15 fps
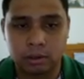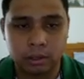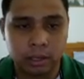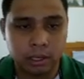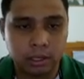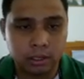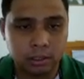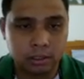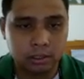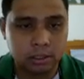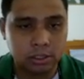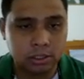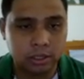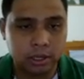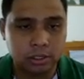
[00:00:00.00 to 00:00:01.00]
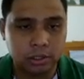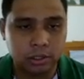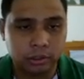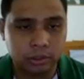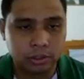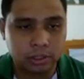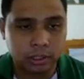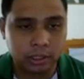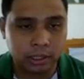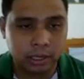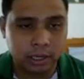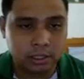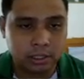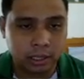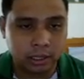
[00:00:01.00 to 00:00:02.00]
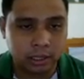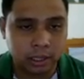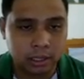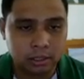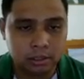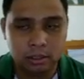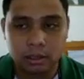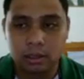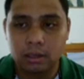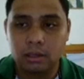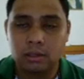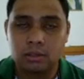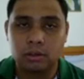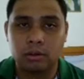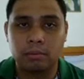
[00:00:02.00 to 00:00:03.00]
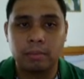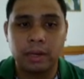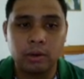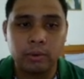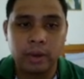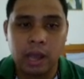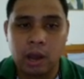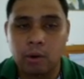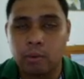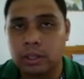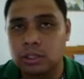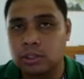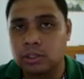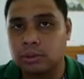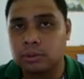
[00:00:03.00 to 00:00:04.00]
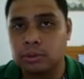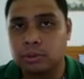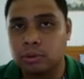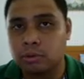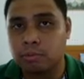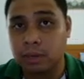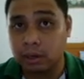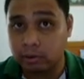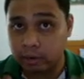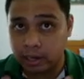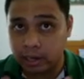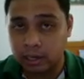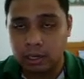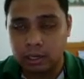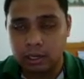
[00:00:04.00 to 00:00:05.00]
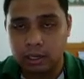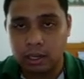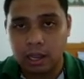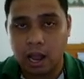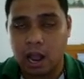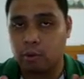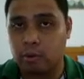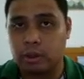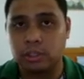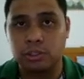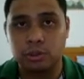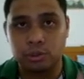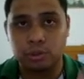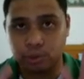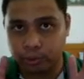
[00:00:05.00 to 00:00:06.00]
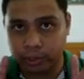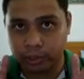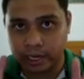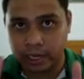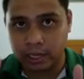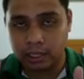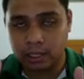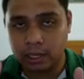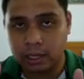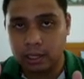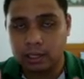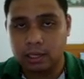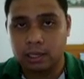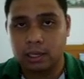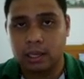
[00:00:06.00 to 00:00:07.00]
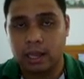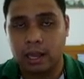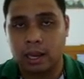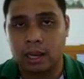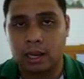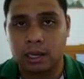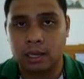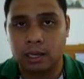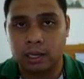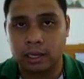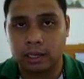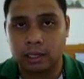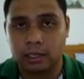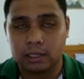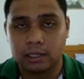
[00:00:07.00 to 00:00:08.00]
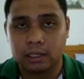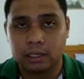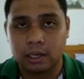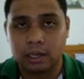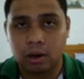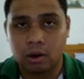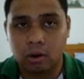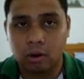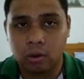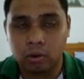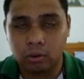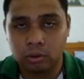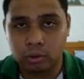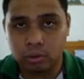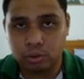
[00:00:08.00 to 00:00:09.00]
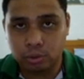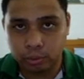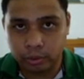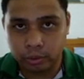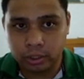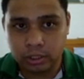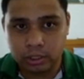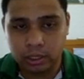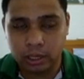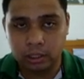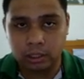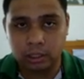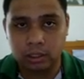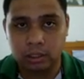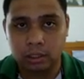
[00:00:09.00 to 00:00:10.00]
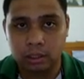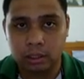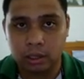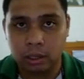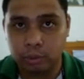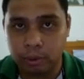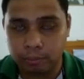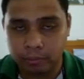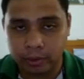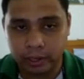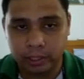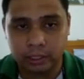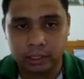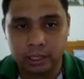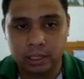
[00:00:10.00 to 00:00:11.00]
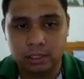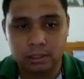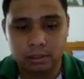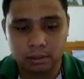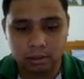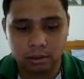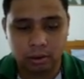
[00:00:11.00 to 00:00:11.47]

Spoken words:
Okay, let's try to use it in a sentence. So, by the way, I want you to be ready. I want you to read uh, all those words that we practice.